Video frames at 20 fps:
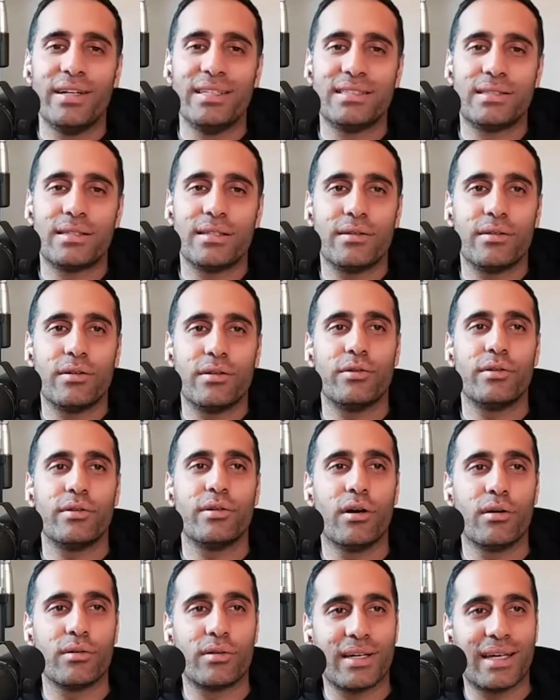is, you
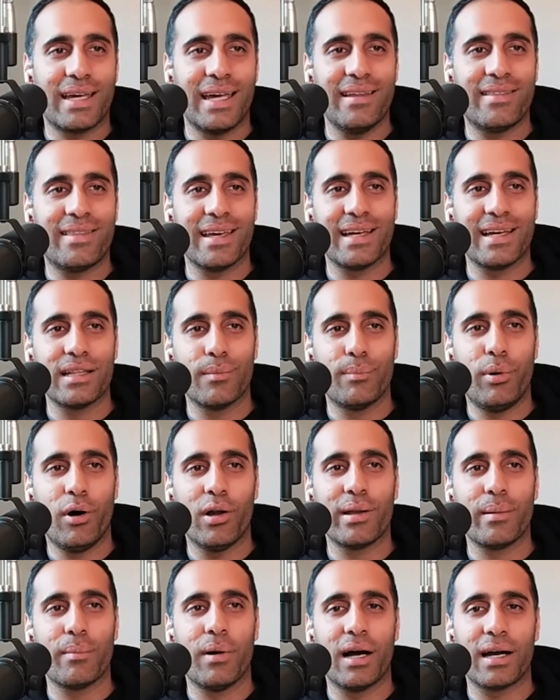know, the key thing in the
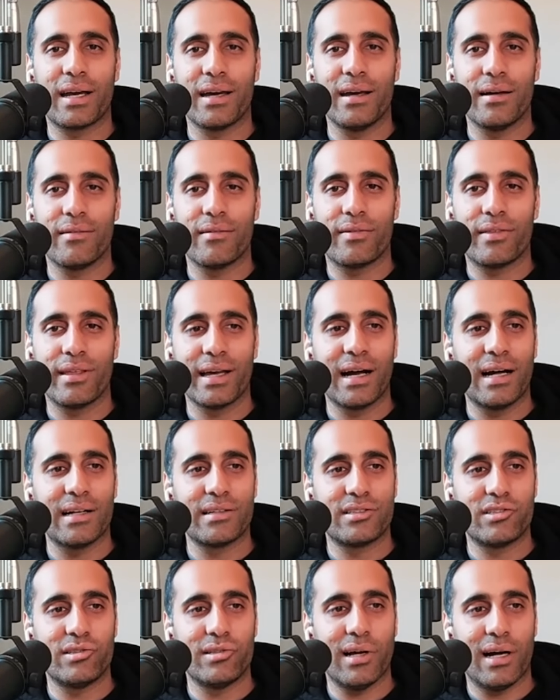Polymarket thing
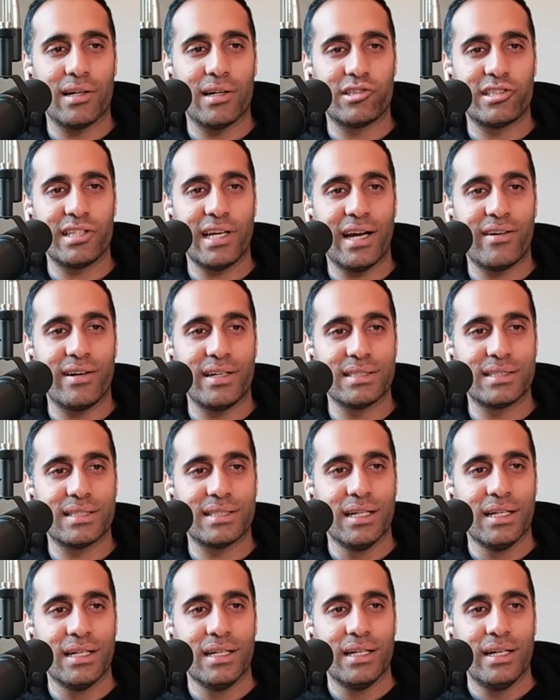I'd I'd share is
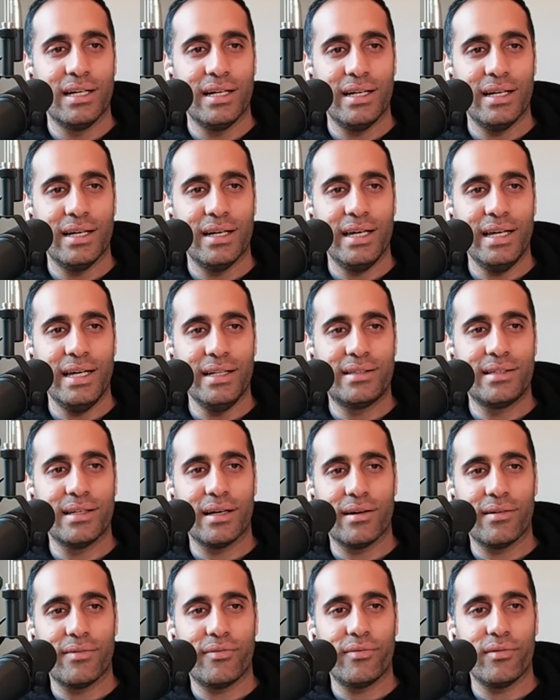
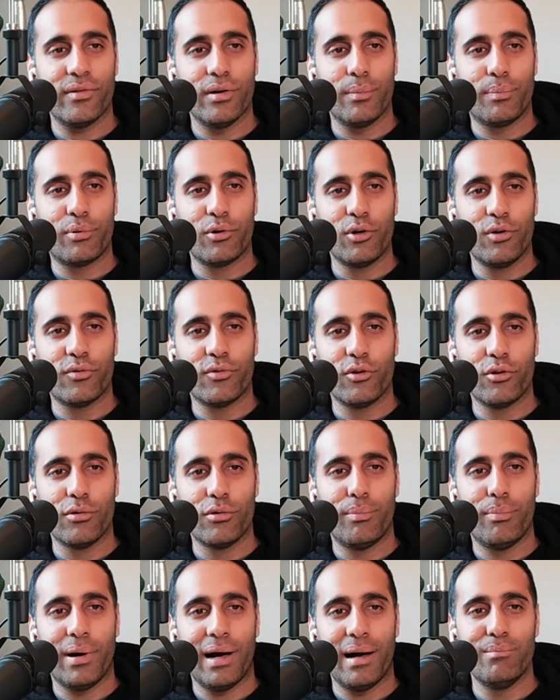ETF approval
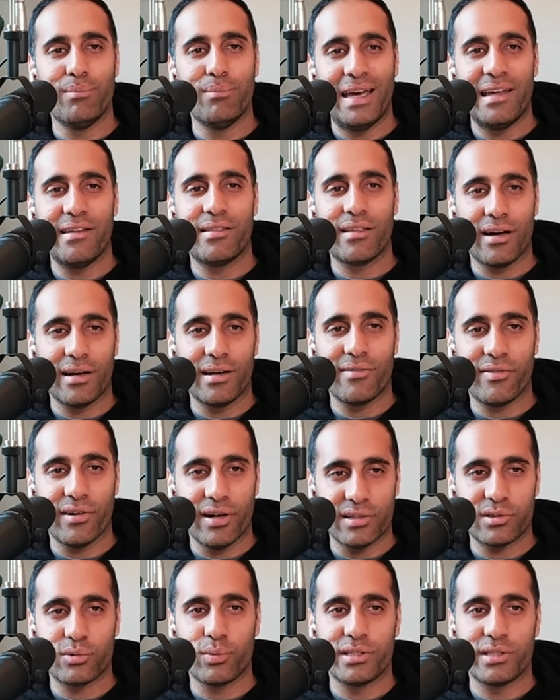by May
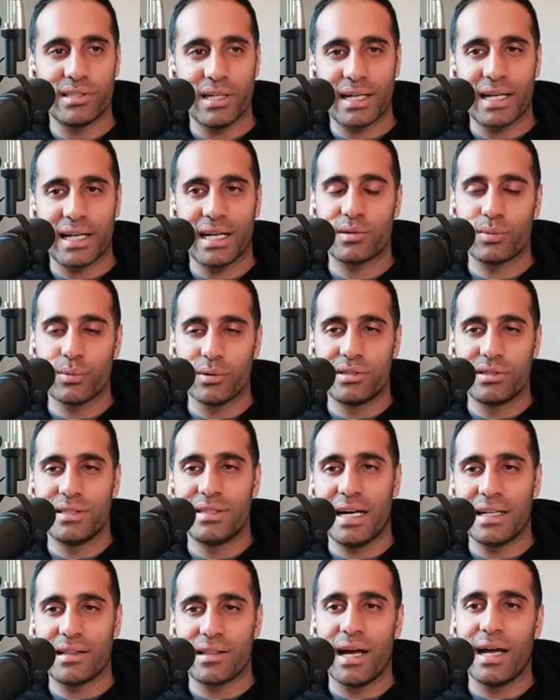31st, which I guess was the
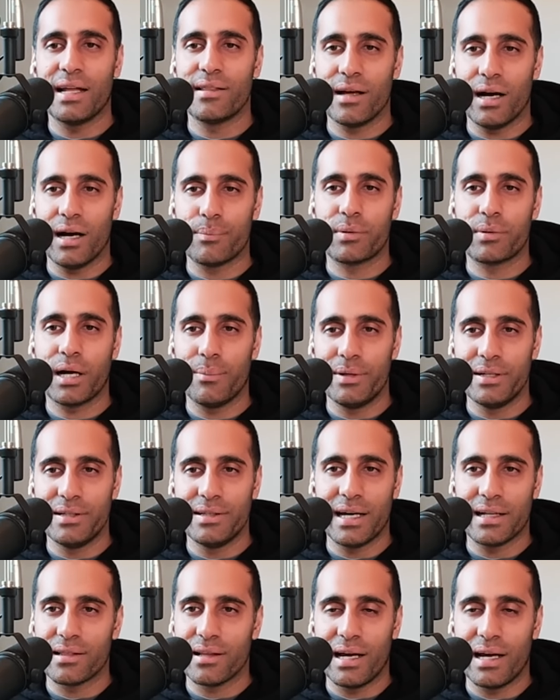deadline, the upcoming
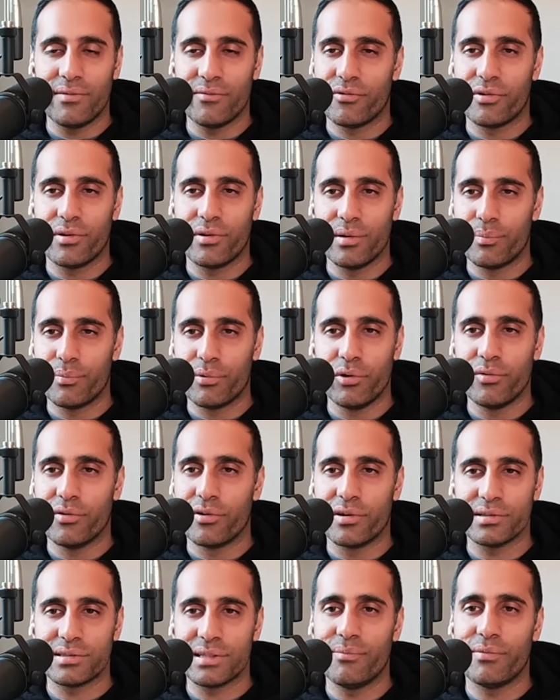deadline for an approval
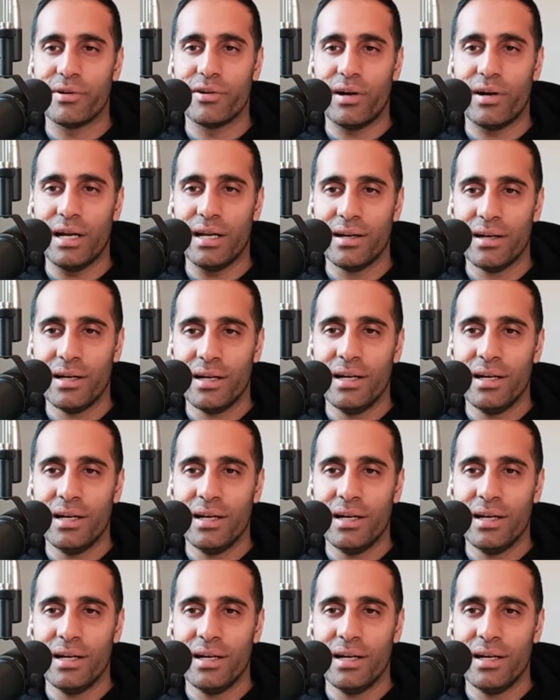or something, right?